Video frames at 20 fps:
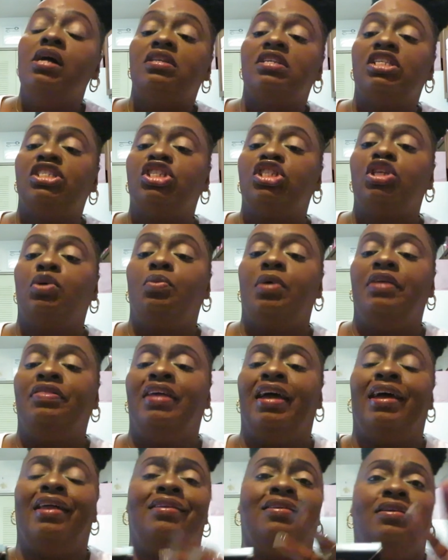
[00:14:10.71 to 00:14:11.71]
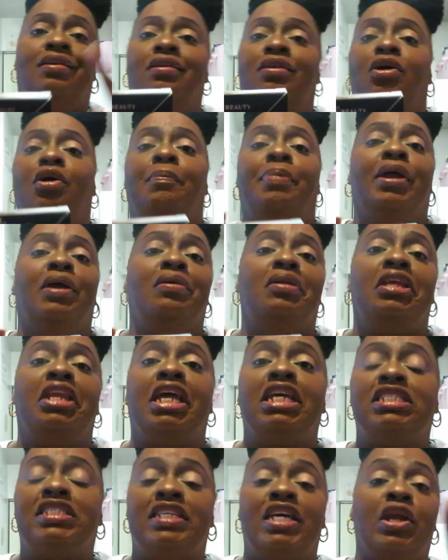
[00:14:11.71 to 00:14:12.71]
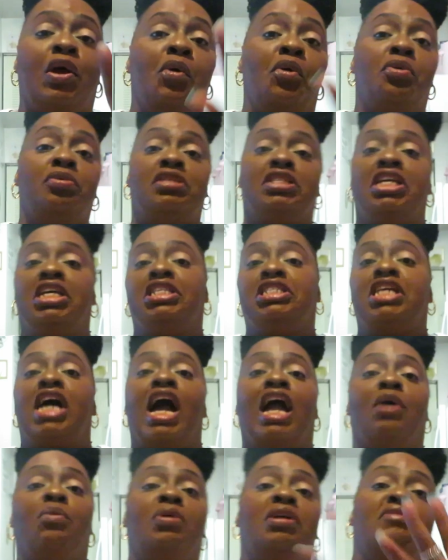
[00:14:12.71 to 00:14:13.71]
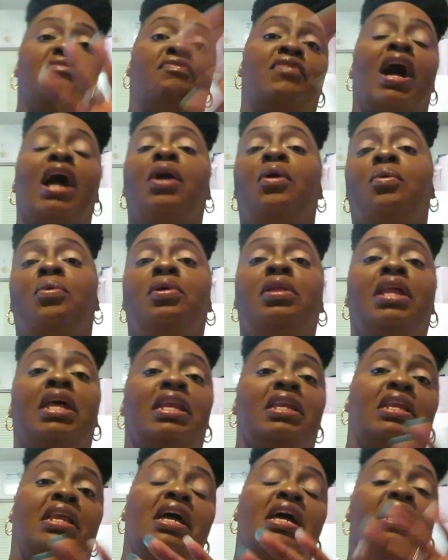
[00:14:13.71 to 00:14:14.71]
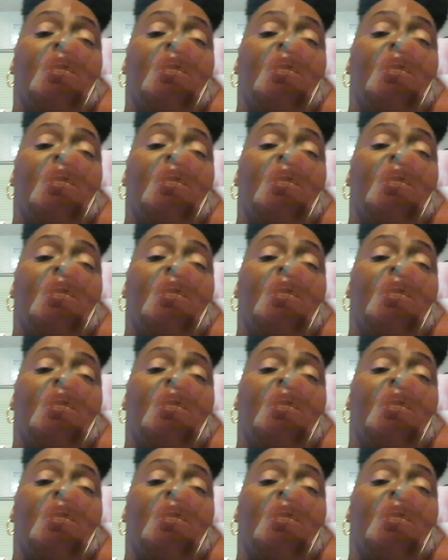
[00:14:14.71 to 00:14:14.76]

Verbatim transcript: this is the one that you know apparently they said on tiktok and went viral and